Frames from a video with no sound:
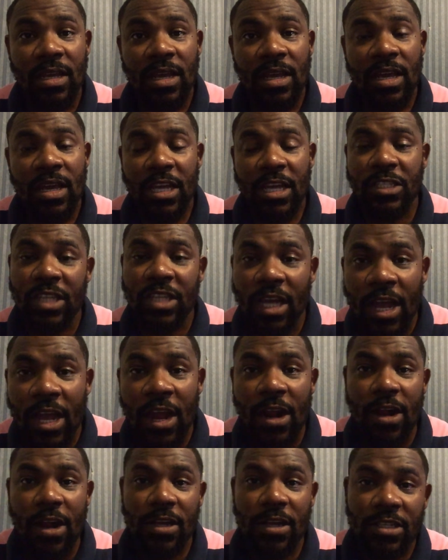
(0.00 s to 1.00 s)
It's a
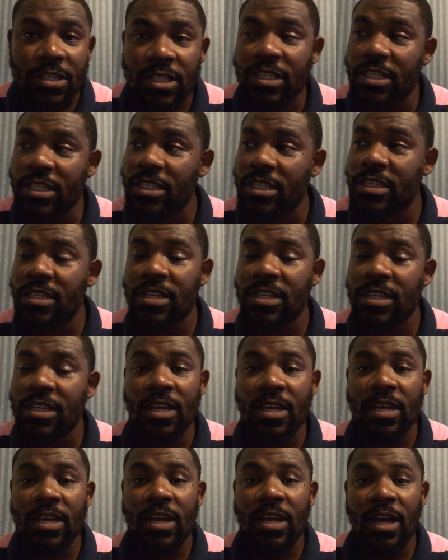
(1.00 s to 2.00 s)
curse
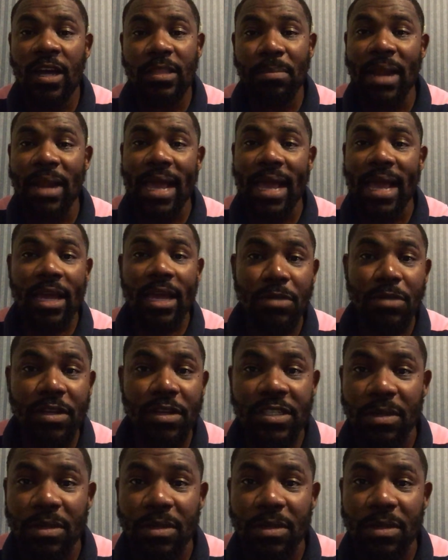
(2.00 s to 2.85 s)
on the black community.